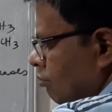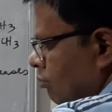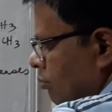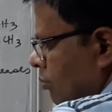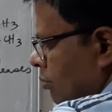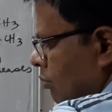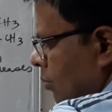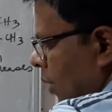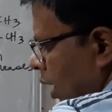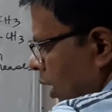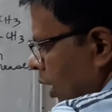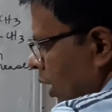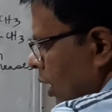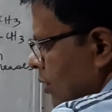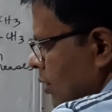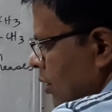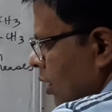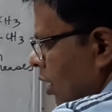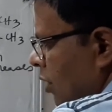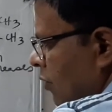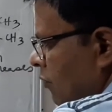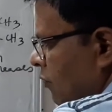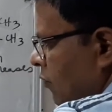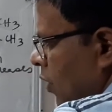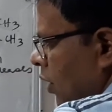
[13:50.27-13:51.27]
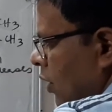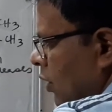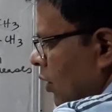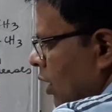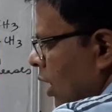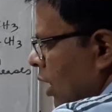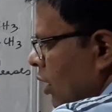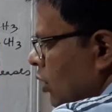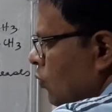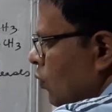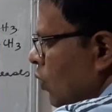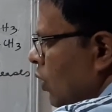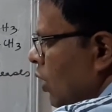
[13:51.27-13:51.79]
minus effect
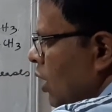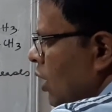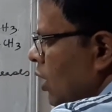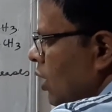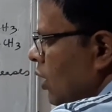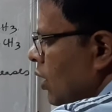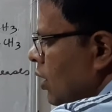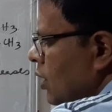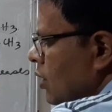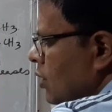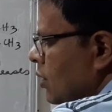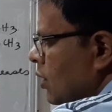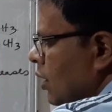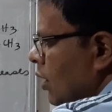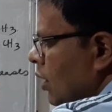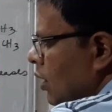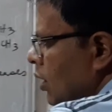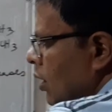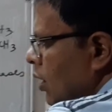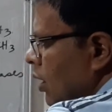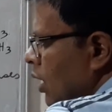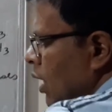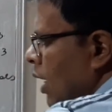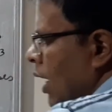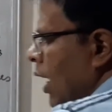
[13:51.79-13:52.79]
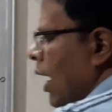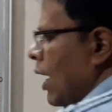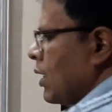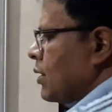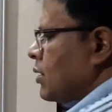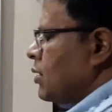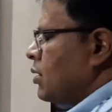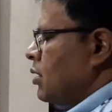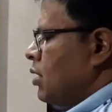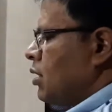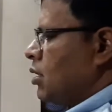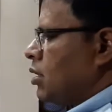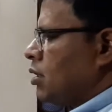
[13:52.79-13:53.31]
that will increase the
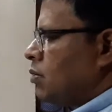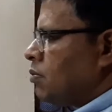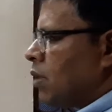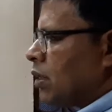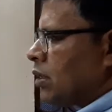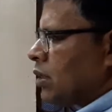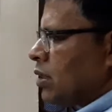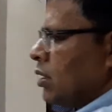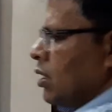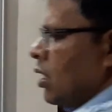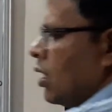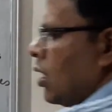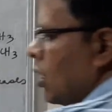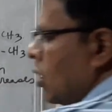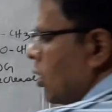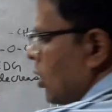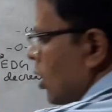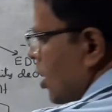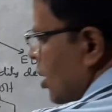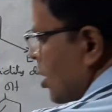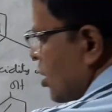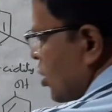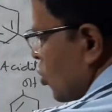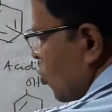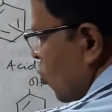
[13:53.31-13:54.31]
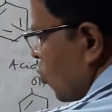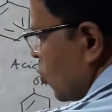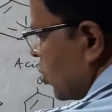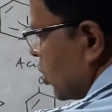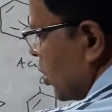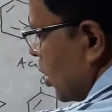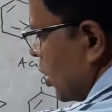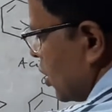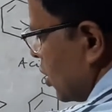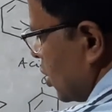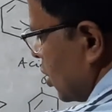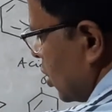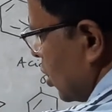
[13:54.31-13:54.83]
acidity, but here there is no
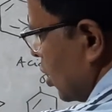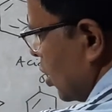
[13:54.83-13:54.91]
such